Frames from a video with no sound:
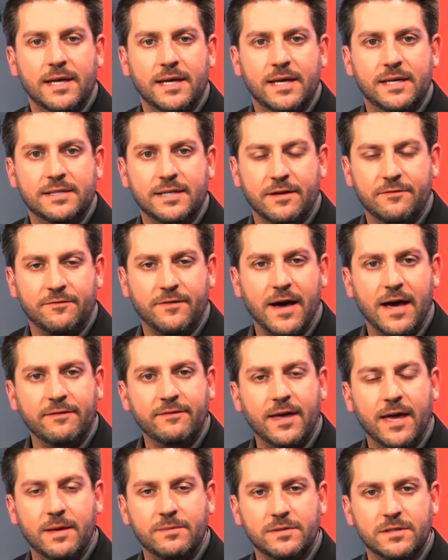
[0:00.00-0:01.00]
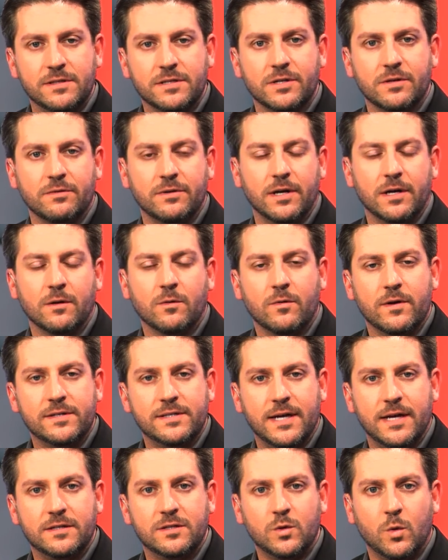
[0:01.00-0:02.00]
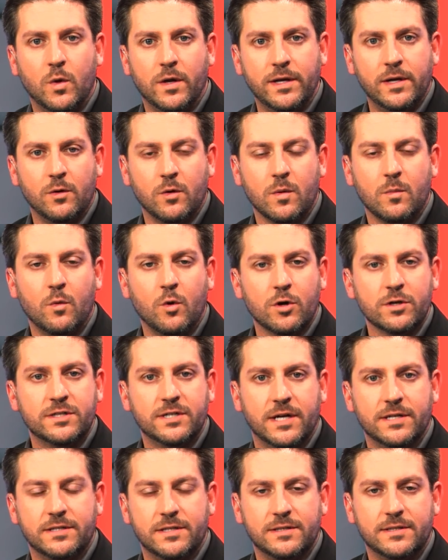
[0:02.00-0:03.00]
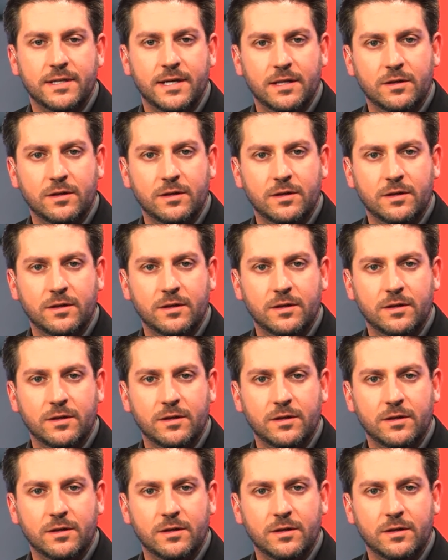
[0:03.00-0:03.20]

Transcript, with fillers: He's had five games in his career where he's had twenty or more touches.